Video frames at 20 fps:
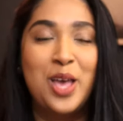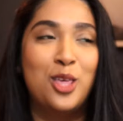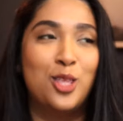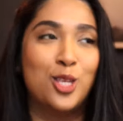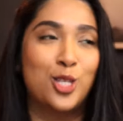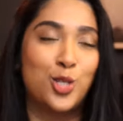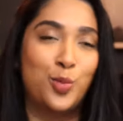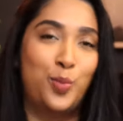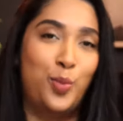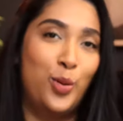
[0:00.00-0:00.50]

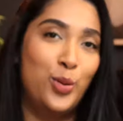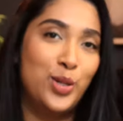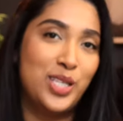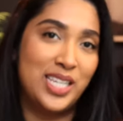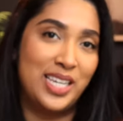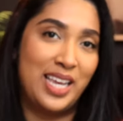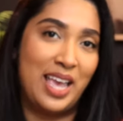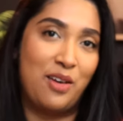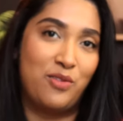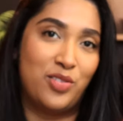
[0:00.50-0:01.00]
the
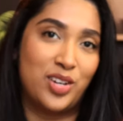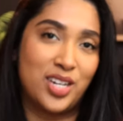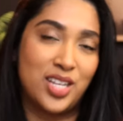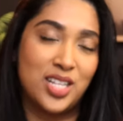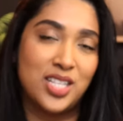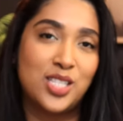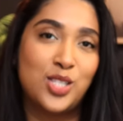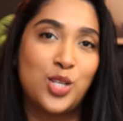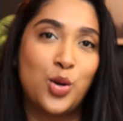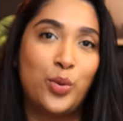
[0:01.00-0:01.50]
supporting
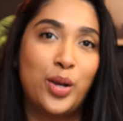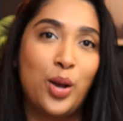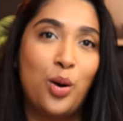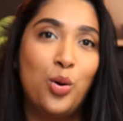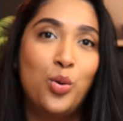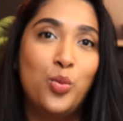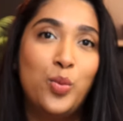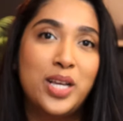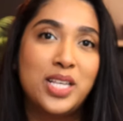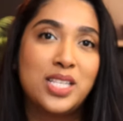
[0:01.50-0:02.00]
evidence. So we
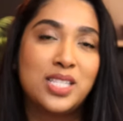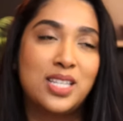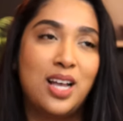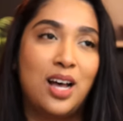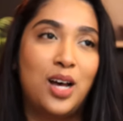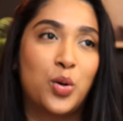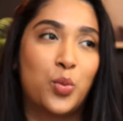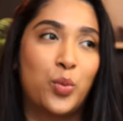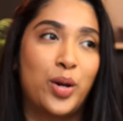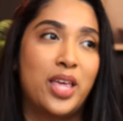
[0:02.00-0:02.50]
always
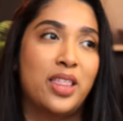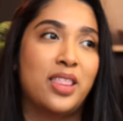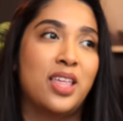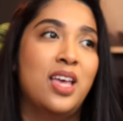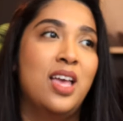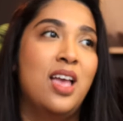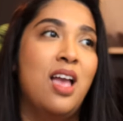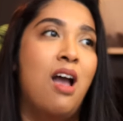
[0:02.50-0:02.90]
start with,